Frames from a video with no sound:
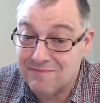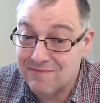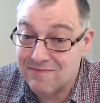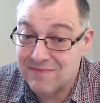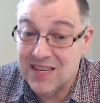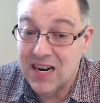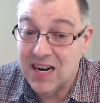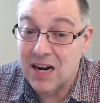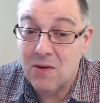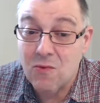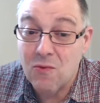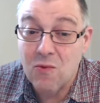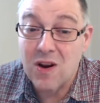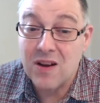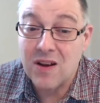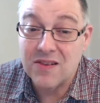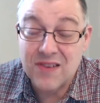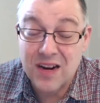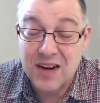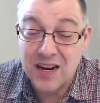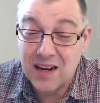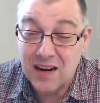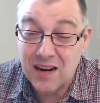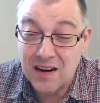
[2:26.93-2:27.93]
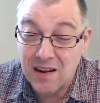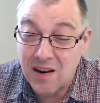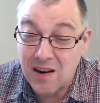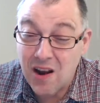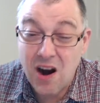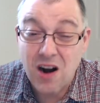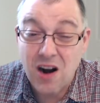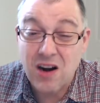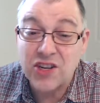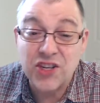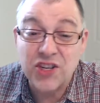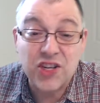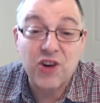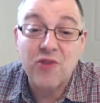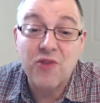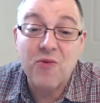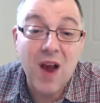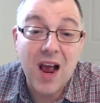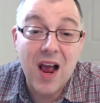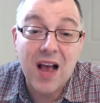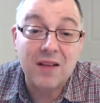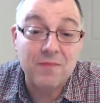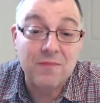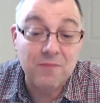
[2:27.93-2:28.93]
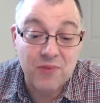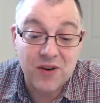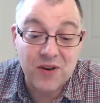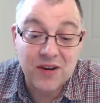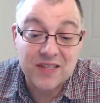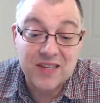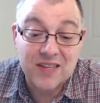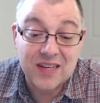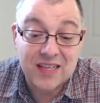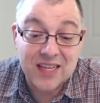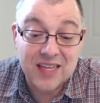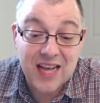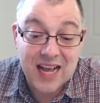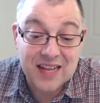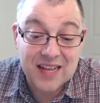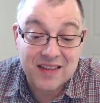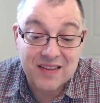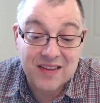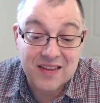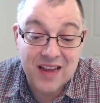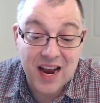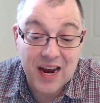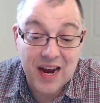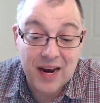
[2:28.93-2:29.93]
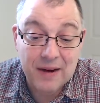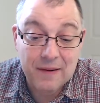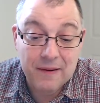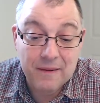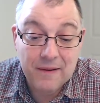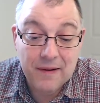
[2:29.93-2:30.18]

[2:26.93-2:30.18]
there was a large crowd present that day.